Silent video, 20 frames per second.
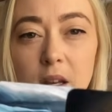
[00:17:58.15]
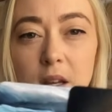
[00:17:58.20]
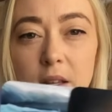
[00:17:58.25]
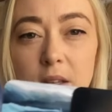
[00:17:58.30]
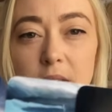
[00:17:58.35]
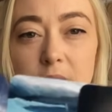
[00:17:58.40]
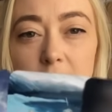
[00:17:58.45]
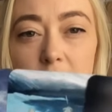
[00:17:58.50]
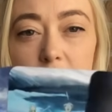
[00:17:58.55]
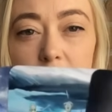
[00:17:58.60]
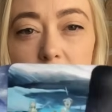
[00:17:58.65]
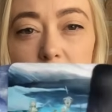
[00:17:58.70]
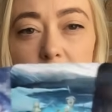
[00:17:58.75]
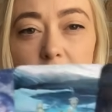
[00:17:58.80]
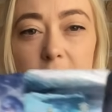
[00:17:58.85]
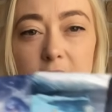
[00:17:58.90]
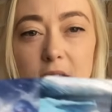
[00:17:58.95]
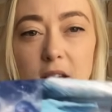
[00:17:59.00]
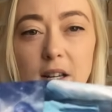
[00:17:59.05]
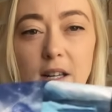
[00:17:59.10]
So
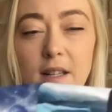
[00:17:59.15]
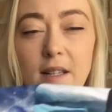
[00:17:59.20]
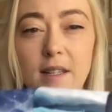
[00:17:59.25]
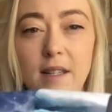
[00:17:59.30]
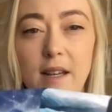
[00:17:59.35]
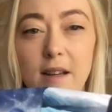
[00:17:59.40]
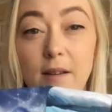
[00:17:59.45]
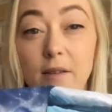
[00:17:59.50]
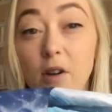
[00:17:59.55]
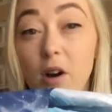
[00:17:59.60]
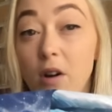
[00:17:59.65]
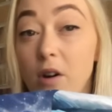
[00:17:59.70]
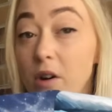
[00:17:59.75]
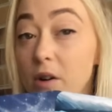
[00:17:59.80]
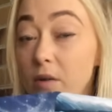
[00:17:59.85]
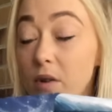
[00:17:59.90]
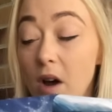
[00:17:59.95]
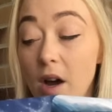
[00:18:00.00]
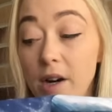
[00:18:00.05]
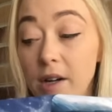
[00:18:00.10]
as you can see, you've got
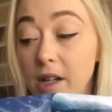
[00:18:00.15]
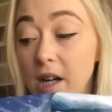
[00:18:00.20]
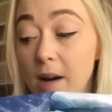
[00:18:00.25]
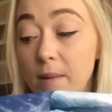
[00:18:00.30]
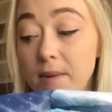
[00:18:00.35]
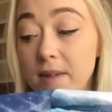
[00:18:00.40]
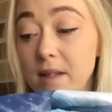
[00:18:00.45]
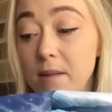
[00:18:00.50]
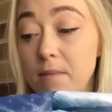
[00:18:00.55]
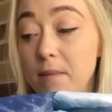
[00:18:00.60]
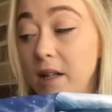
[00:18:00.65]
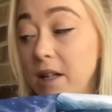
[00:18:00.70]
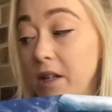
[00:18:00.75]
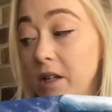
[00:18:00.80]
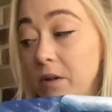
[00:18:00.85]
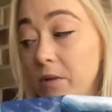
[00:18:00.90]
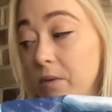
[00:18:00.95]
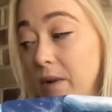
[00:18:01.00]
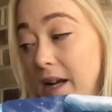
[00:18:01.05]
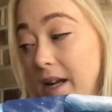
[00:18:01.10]
Nine of Cups in the middle of
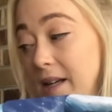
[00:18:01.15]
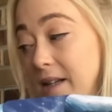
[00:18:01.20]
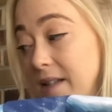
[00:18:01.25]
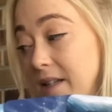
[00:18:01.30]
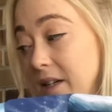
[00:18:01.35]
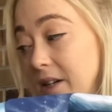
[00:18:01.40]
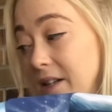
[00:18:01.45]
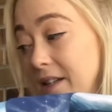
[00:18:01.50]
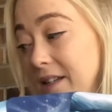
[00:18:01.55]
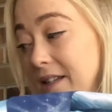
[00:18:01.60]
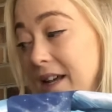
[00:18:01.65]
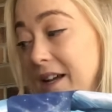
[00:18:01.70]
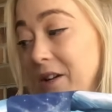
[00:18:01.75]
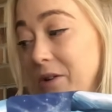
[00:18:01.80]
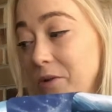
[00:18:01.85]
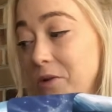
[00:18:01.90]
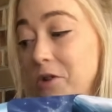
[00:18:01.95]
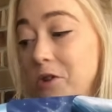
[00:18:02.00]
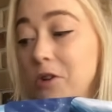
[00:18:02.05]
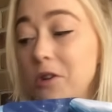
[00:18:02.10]
your week. So it's like
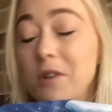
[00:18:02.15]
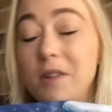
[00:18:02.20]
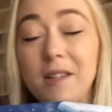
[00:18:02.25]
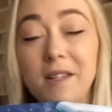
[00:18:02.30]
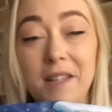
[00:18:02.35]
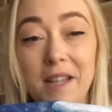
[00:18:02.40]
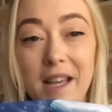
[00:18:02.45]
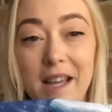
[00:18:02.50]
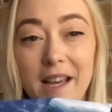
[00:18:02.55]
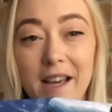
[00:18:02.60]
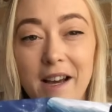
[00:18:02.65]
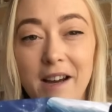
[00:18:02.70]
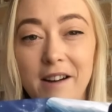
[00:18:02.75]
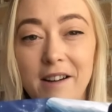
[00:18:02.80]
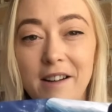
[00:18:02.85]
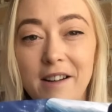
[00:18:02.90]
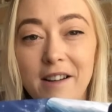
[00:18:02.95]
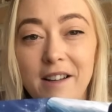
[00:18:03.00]
good news is here.